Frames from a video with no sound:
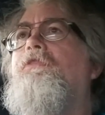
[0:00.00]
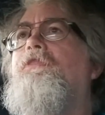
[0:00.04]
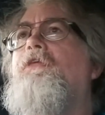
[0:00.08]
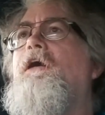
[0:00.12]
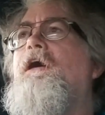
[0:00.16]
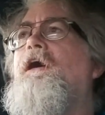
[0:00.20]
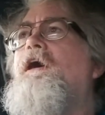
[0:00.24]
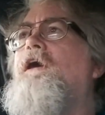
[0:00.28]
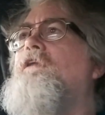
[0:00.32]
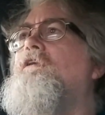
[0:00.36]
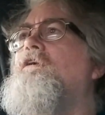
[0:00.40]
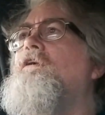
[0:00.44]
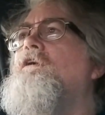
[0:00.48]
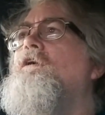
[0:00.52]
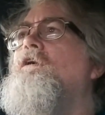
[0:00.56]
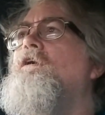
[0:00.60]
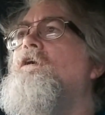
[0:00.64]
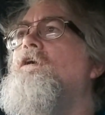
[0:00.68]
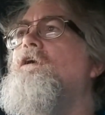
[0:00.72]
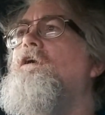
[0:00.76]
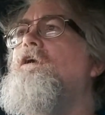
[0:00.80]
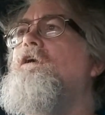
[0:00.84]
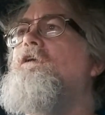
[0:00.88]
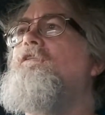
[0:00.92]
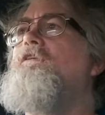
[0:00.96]
that,
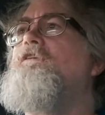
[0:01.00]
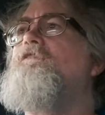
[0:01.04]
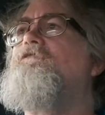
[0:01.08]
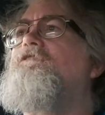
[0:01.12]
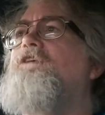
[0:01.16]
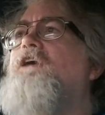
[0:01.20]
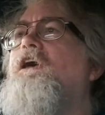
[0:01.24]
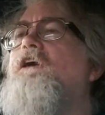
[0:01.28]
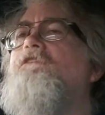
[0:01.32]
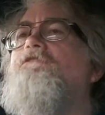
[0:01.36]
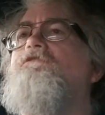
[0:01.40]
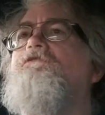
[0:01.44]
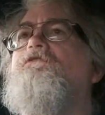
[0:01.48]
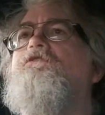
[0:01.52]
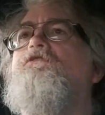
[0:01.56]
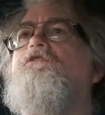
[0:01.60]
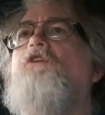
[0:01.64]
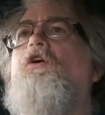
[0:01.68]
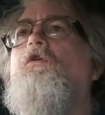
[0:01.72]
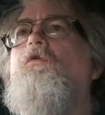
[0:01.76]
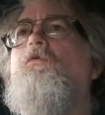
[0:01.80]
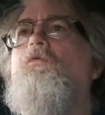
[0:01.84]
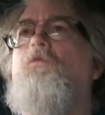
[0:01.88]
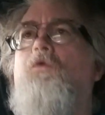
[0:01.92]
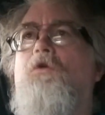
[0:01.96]
in this case,
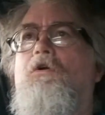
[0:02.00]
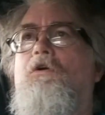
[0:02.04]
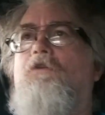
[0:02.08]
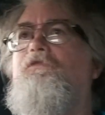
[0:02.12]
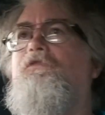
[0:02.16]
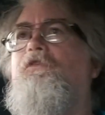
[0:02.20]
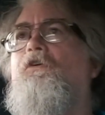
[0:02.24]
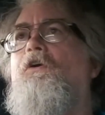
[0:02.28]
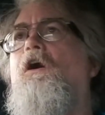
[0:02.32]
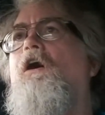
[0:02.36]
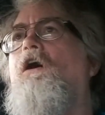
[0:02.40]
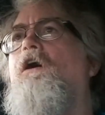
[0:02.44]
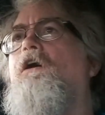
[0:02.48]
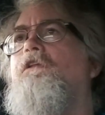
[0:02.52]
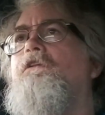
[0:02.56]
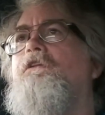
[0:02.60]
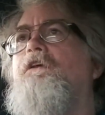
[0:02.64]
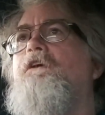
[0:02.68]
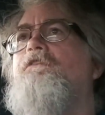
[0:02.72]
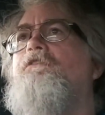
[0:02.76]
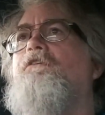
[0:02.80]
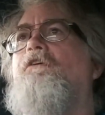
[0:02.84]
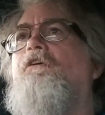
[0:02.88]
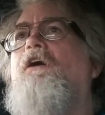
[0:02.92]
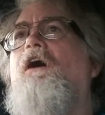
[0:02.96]
don't work for
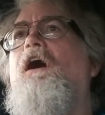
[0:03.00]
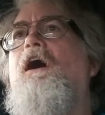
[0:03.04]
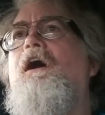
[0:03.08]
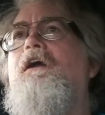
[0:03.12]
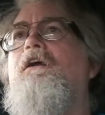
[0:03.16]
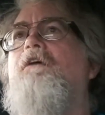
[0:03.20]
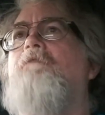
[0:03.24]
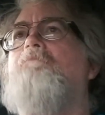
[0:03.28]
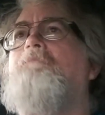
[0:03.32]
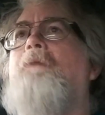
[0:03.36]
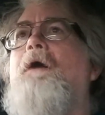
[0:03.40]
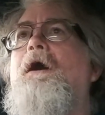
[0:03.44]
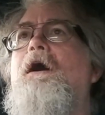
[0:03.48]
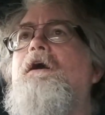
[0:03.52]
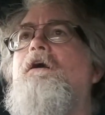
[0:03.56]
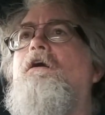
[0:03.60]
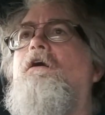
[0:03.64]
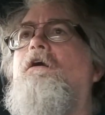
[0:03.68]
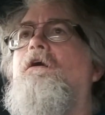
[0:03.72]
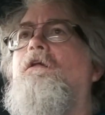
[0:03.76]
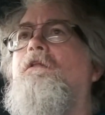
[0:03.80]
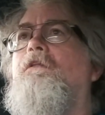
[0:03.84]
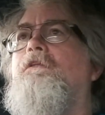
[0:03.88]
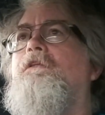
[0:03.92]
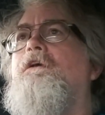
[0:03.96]
Aldi. They're hired by
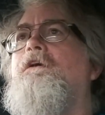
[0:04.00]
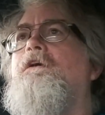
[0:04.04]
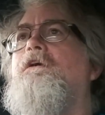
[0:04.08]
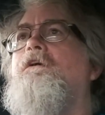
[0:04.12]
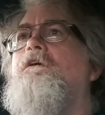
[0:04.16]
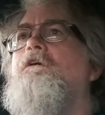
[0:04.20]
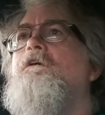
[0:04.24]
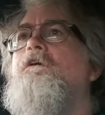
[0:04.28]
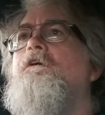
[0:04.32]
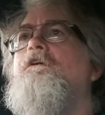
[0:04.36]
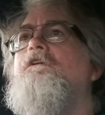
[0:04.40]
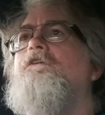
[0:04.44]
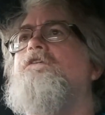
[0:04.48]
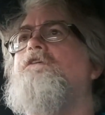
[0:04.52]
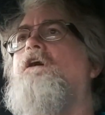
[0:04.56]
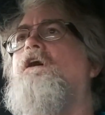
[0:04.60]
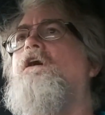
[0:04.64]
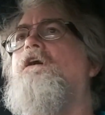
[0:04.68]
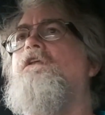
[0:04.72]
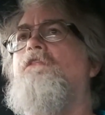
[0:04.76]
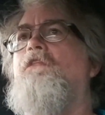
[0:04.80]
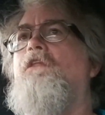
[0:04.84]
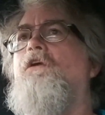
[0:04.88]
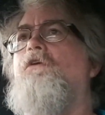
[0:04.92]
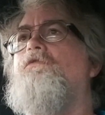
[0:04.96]
Aldi to
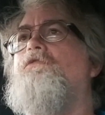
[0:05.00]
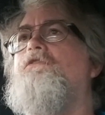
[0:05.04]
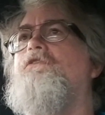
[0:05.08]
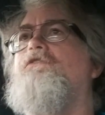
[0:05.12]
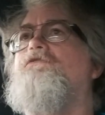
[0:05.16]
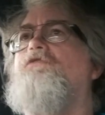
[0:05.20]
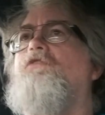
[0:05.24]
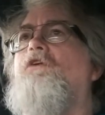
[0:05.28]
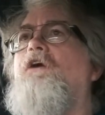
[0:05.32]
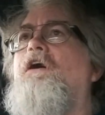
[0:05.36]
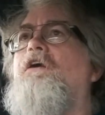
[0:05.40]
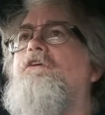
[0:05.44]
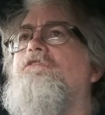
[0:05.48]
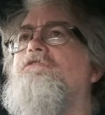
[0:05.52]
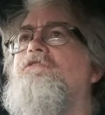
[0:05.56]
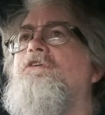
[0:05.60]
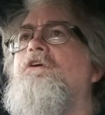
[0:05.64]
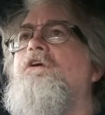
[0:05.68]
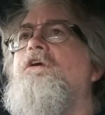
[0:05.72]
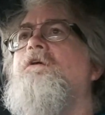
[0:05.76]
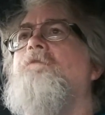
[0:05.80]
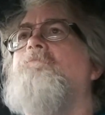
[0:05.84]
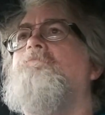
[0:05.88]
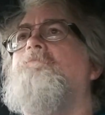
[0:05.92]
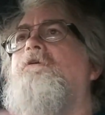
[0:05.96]
unload the trucks,
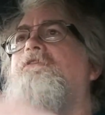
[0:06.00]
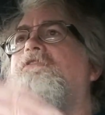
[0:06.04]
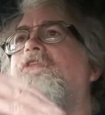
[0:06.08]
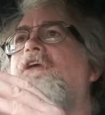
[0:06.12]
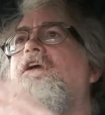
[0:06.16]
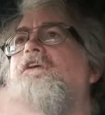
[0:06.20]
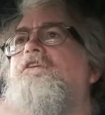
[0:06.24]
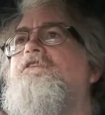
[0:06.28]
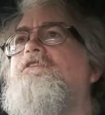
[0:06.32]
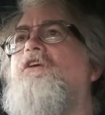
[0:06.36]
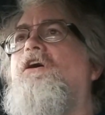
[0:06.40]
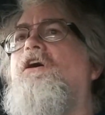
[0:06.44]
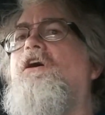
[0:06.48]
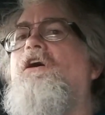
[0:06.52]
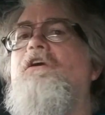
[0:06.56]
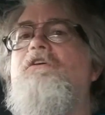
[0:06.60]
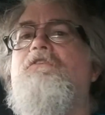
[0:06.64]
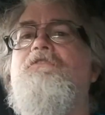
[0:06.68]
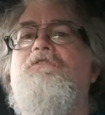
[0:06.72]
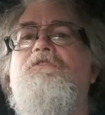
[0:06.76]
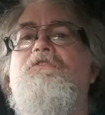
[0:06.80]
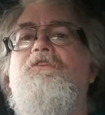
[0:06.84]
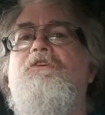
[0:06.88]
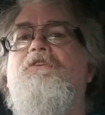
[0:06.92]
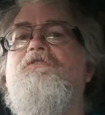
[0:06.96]
but they charge
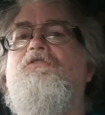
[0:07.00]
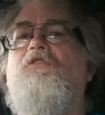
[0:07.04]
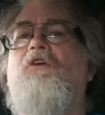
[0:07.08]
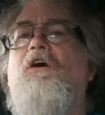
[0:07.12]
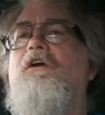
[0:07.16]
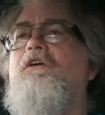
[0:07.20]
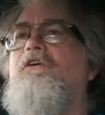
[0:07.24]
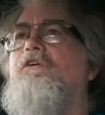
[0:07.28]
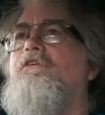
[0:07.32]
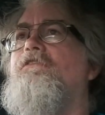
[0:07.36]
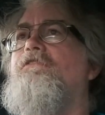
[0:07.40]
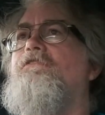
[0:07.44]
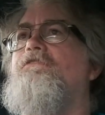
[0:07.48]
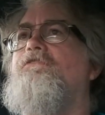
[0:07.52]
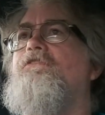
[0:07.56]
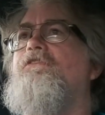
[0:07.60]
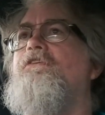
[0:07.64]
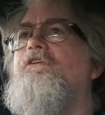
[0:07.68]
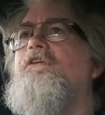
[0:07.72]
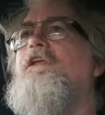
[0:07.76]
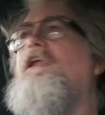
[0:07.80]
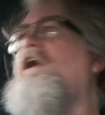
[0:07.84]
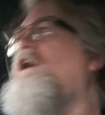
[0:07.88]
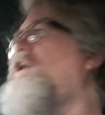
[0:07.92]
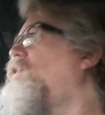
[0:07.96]
the truckers.
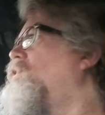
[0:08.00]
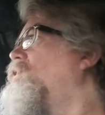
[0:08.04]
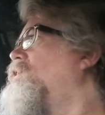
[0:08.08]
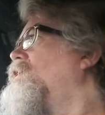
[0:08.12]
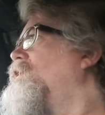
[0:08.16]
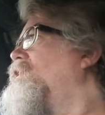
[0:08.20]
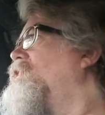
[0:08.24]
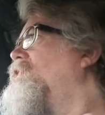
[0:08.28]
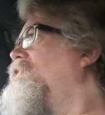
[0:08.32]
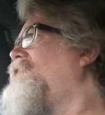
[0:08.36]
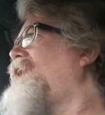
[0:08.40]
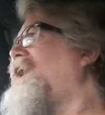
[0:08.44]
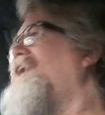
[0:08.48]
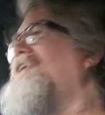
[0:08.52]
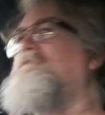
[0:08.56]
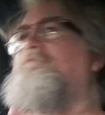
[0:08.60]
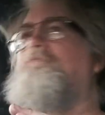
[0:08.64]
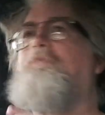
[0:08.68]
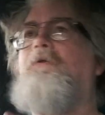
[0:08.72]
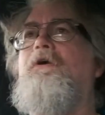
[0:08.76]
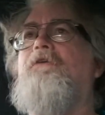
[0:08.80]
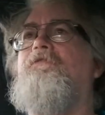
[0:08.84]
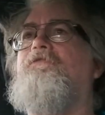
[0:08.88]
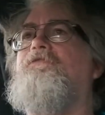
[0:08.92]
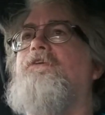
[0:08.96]
Now, that's
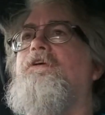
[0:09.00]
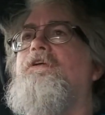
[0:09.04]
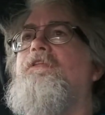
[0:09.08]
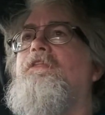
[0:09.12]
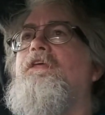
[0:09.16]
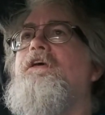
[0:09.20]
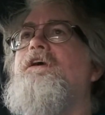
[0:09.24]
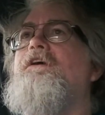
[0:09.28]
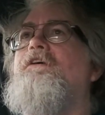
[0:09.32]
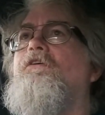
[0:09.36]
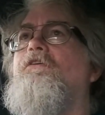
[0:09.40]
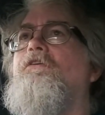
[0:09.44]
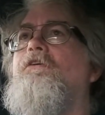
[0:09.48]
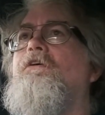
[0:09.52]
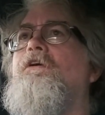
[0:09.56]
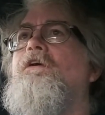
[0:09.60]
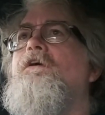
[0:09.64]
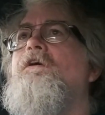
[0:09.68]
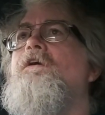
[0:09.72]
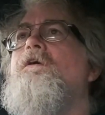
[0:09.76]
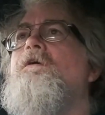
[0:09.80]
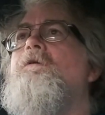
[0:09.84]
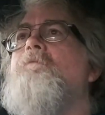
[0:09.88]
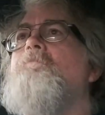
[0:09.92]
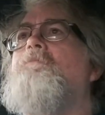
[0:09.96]
perfectly legal,
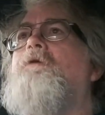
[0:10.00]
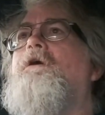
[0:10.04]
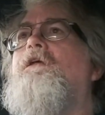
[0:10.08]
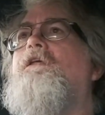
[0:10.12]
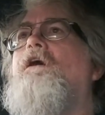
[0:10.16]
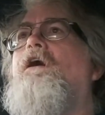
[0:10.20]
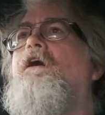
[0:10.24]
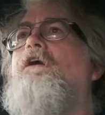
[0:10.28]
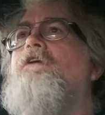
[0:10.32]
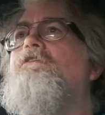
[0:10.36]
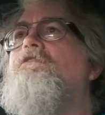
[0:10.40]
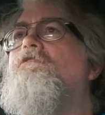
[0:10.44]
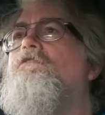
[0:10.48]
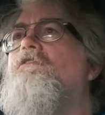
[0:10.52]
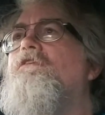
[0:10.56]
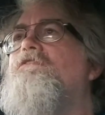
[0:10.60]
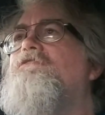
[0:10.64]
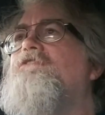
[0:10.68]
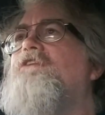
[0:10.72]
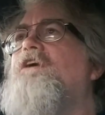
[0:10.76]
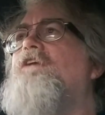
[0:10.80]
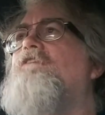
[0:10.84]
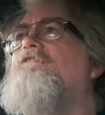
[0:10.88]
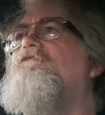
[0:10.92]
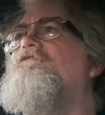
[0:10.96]
but under a
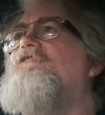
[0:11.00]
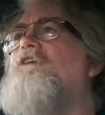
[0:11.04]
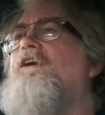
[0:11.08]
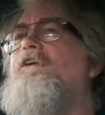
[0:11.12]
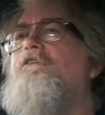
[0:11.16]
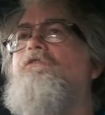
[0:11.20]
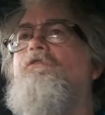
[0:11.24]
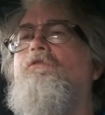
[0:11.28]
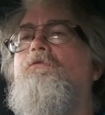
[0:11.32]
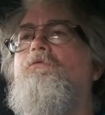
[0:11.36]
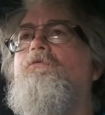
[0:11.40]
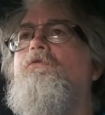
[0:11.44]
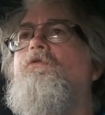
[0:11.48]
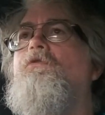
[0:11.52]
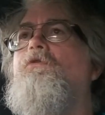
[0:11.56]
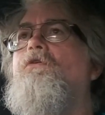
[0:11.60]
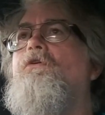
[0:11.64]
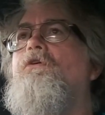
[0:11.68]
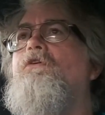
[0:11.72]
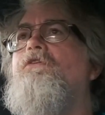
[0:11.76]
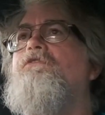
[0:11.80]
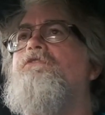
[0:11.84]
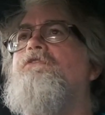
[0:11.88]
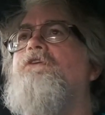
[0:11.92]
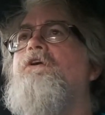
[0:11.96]
set of federal
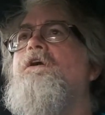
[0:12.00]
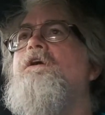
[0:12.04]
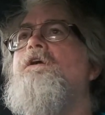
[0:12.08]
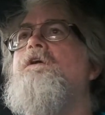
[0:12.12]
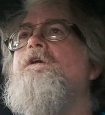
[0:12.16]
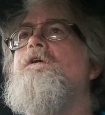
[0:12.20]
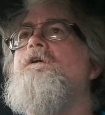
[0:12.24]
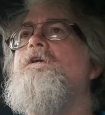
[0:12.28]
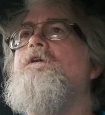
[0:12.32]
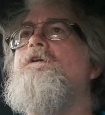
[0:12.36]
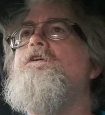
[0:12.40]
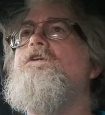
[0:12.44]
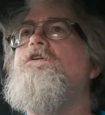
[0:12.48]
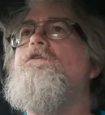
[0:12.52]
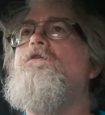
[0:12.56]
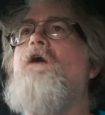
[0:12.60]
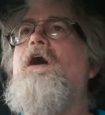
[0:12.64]
rules, you